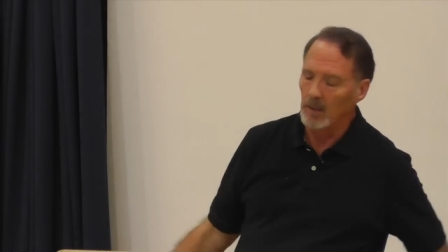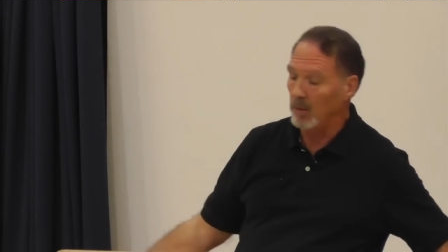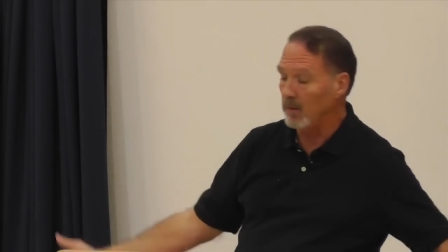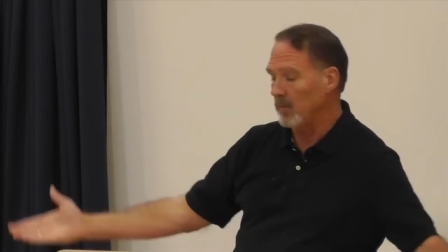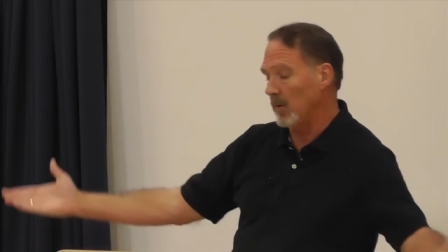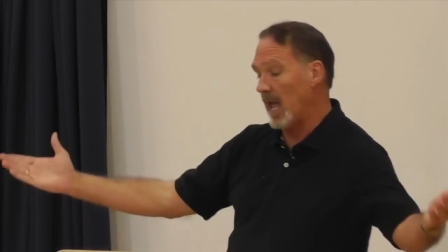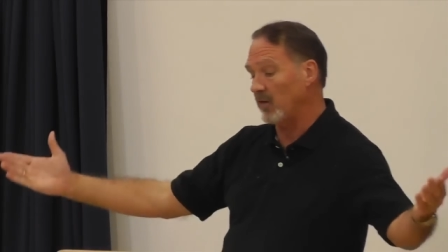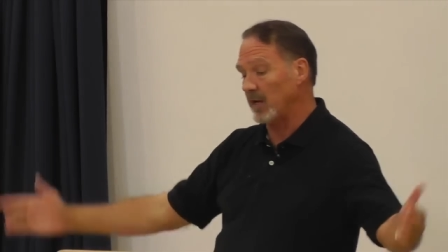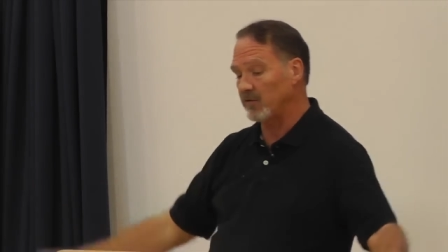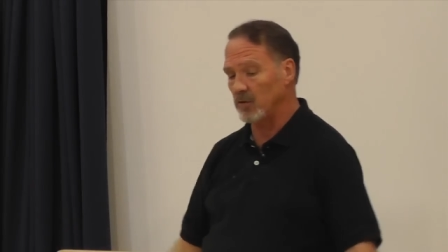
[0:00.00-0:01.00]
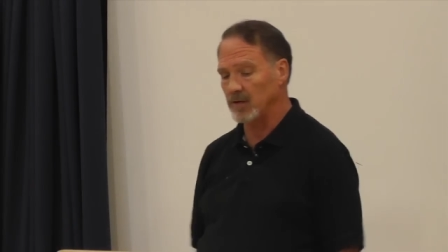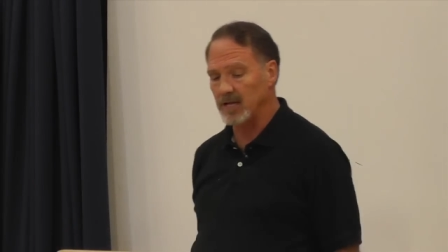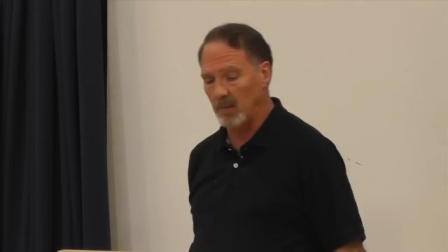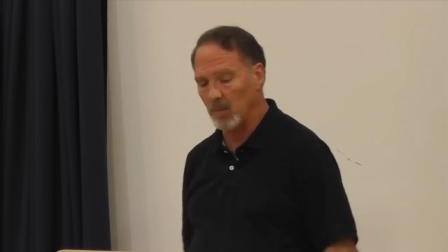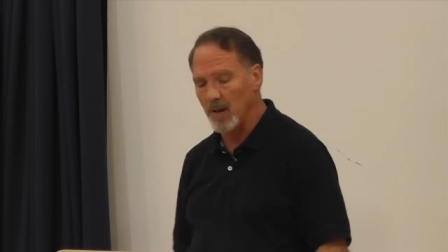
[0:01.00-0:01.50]
Well, as I
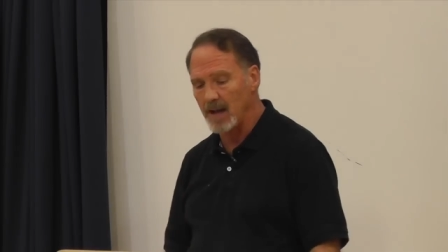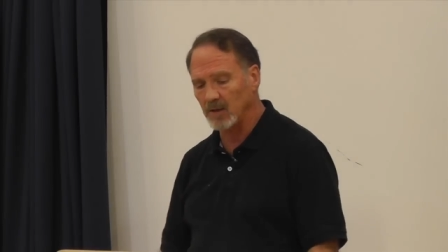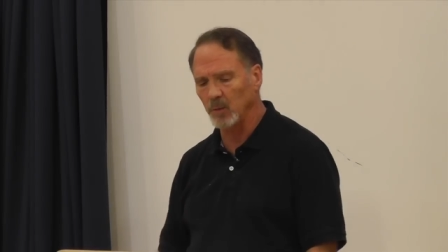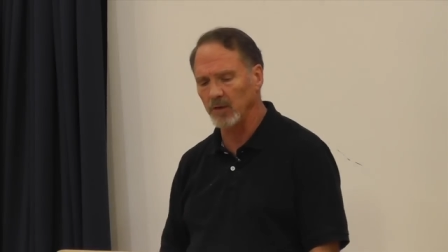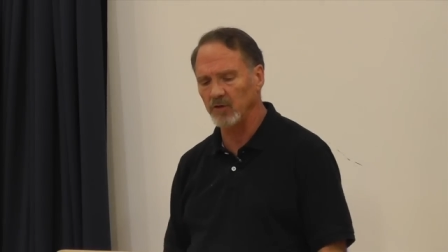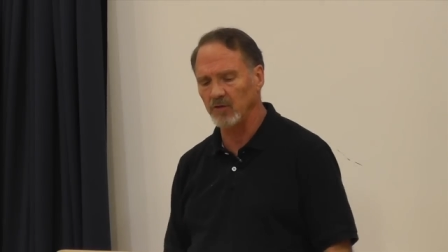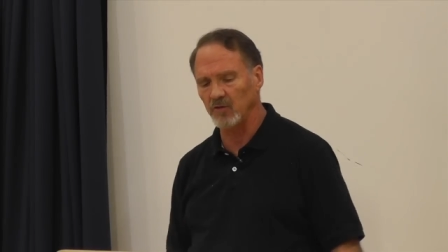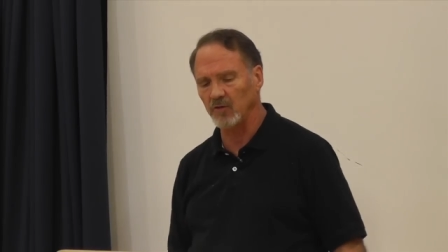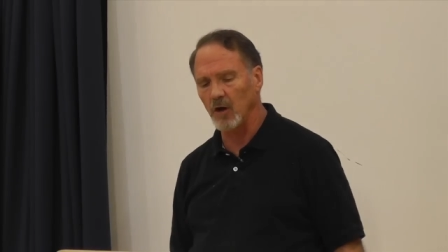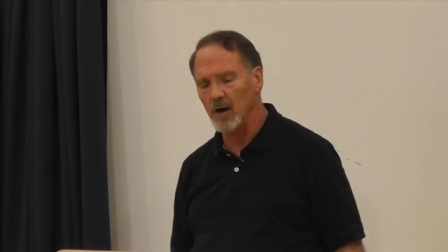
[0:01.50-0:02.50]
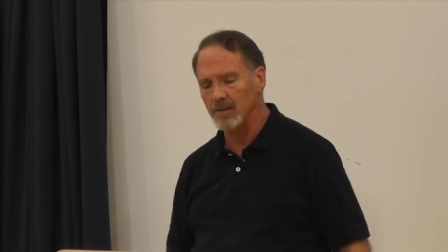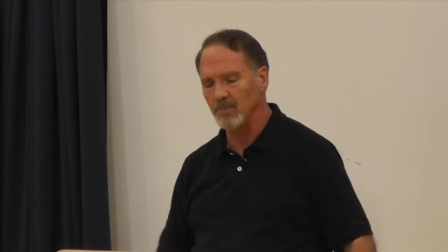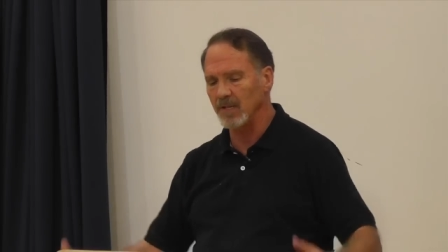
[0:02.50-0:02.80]
started coming back to what Jesus taught,